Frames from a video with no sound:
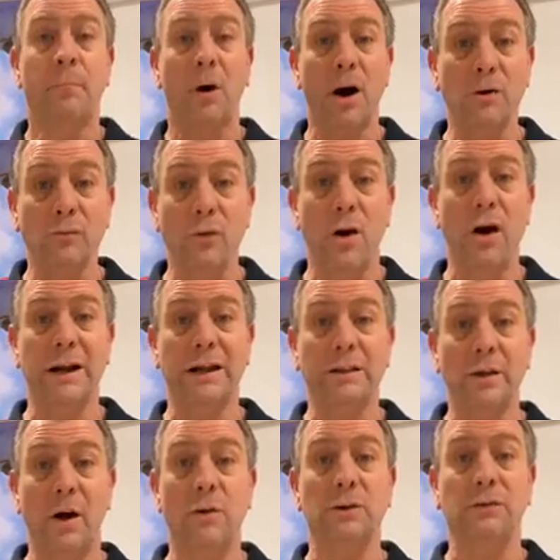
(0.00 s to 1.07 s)
By
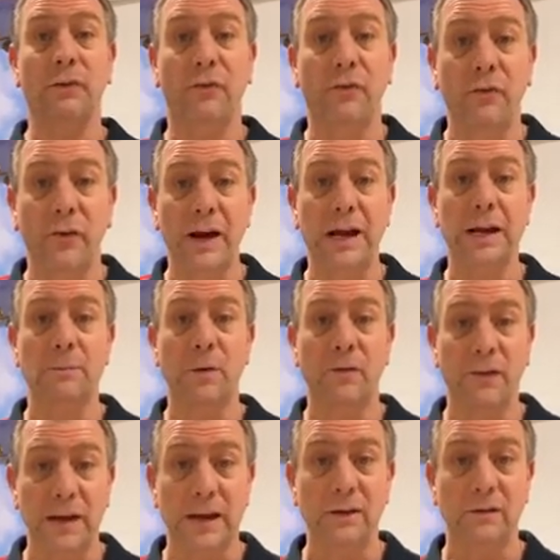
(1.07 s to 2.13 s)
writing those freedom
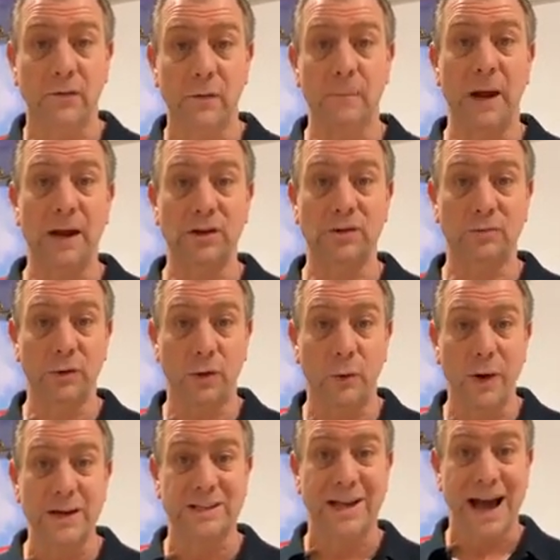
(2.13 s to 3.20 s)
of information
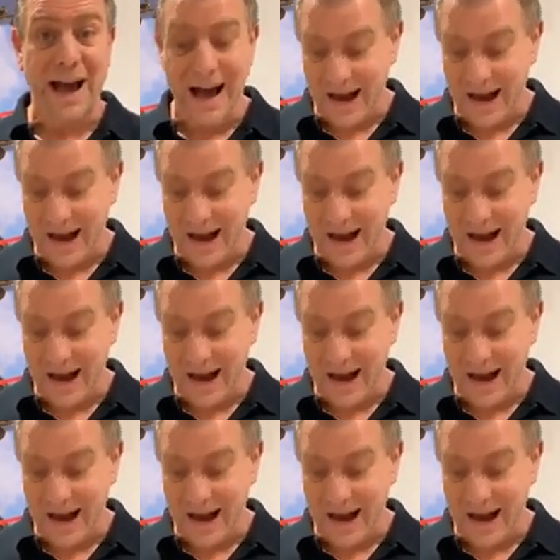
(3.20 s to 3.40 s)
requests,